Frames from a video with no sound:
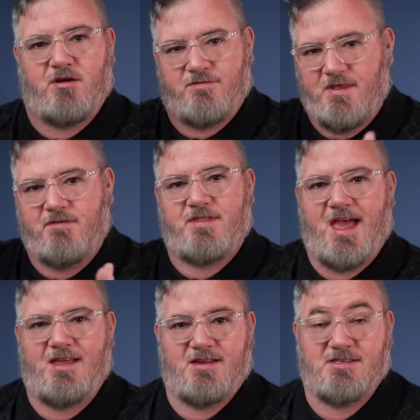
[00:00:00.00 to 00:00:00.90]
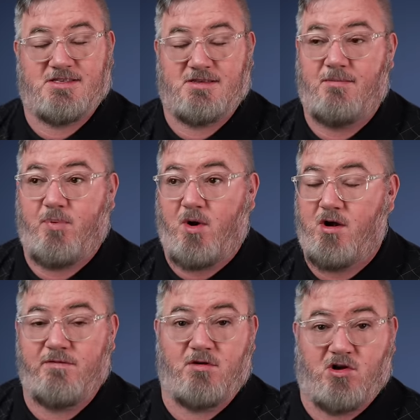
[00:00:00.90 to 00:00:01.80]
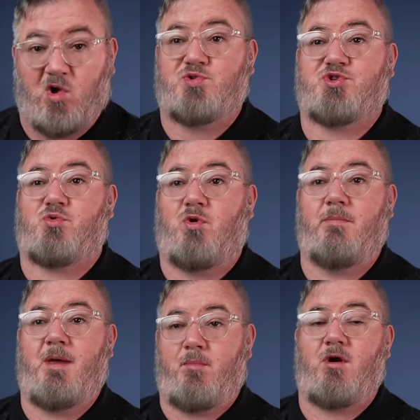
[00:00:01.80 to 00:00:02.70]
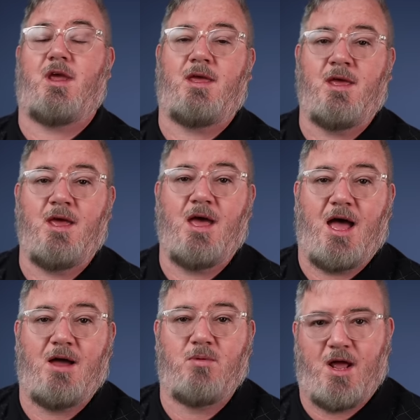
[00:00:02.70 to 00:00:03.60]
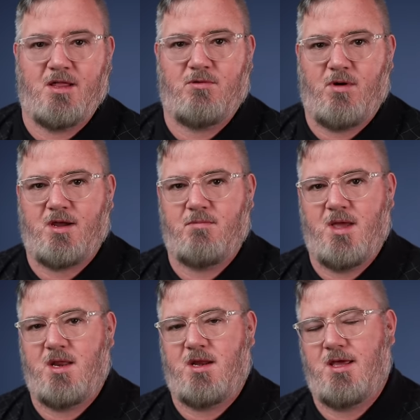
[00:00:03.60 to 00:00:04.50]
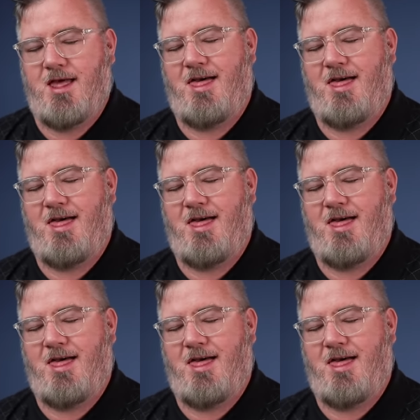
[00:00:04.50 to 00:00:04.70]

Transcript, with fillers: or if, if that is some part of your cultural memory, I would highly recommend.